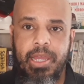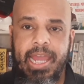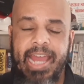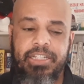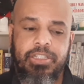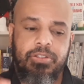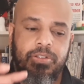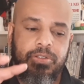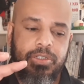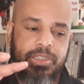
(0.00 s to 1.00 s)
And
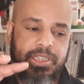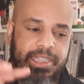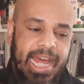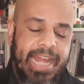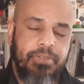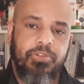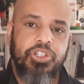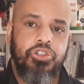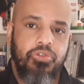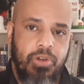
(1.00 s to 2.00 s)
to side with
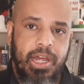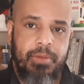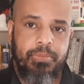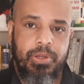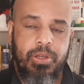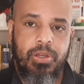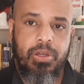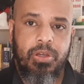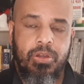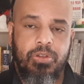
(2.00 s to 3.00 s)
Trump,
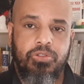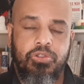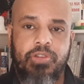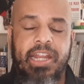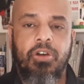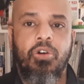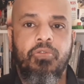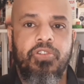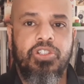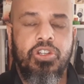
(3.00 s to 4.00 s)
to try to
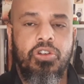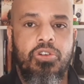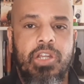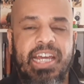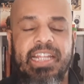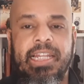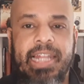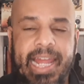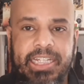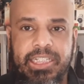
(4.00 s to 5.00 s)
overturn an
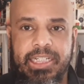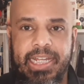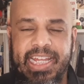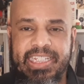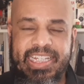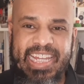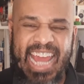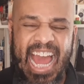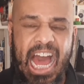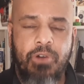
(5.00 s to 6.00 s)
election is
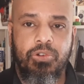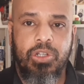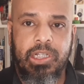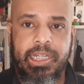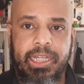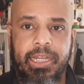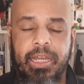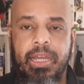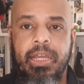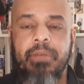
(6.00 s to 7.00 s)
cowardly
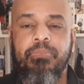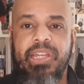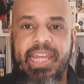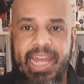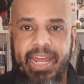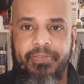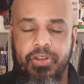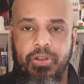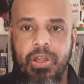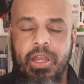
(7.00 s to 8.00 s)

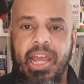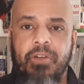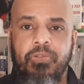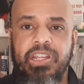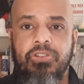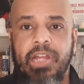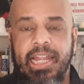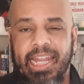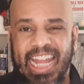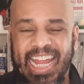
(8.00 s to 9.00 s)
behavior. And we do not
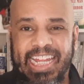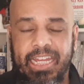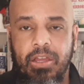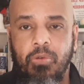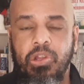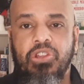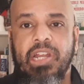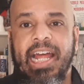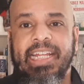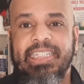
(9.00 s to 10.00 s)
like it. We do
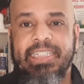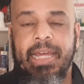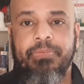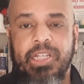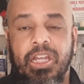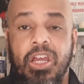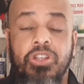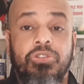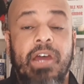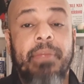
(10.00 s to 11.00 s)
not accept it.
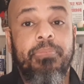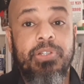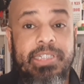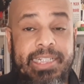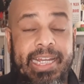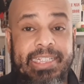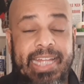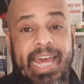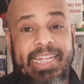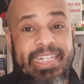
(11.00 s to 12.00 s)
So I predict
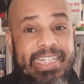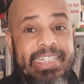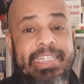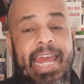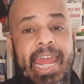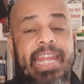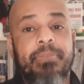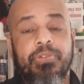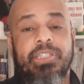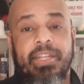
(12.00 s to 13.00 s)
at least
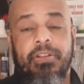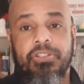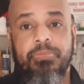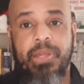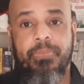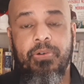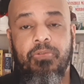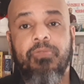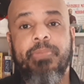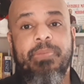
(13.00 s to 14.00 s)
80% of those people
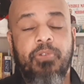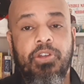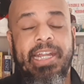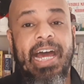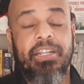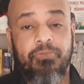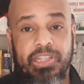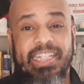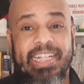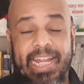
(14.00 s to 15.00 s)
will be voted out
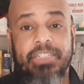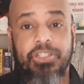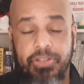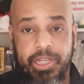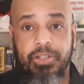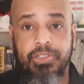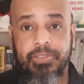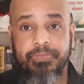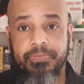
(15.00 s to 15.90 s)
within the next 2 years.